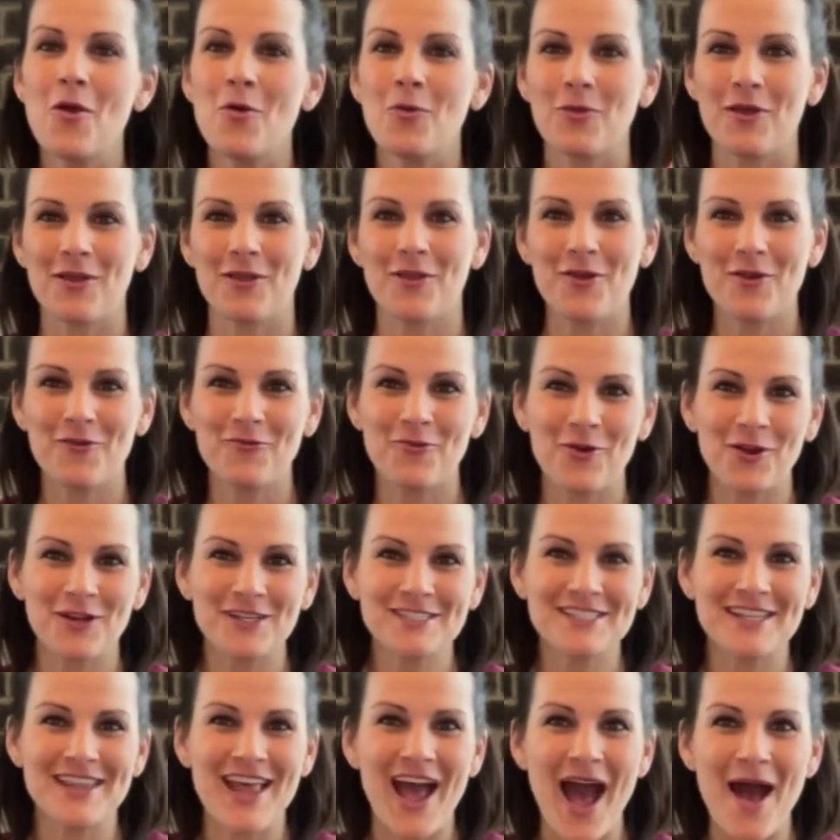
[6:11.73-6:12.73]
We look
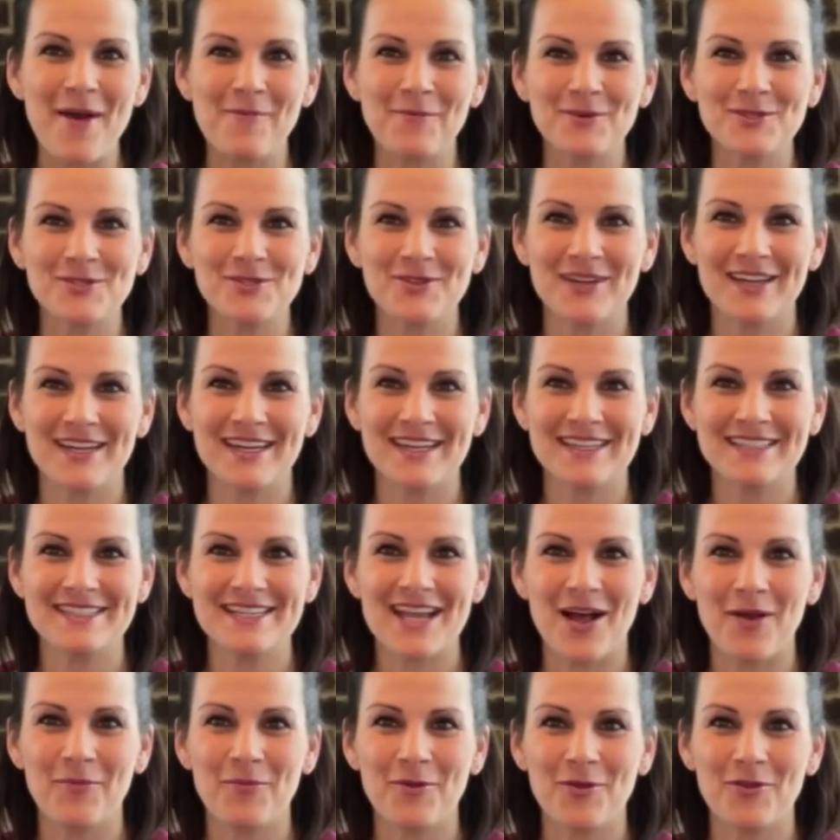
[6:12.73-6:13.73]
forward to the opportunity to
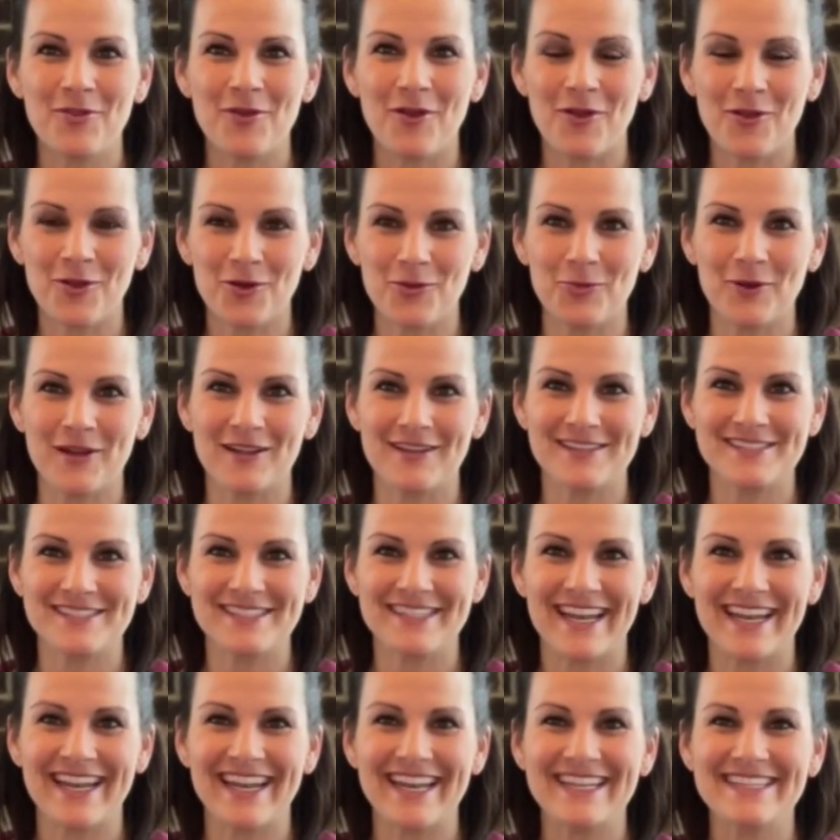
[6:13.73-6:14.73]
help you with all your real
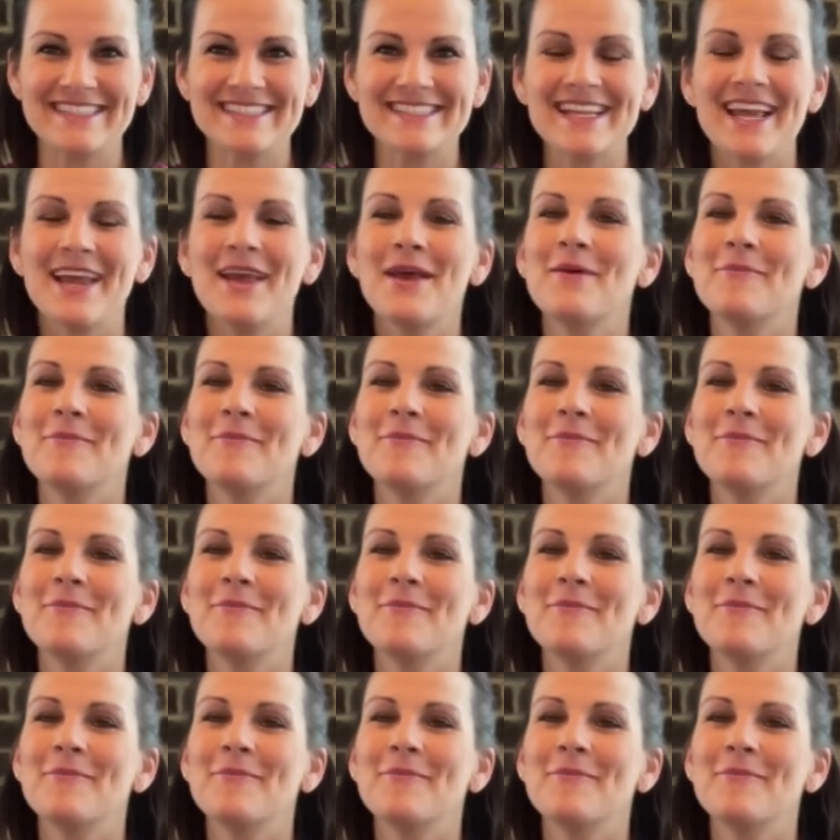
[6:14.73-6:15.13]
estate needs.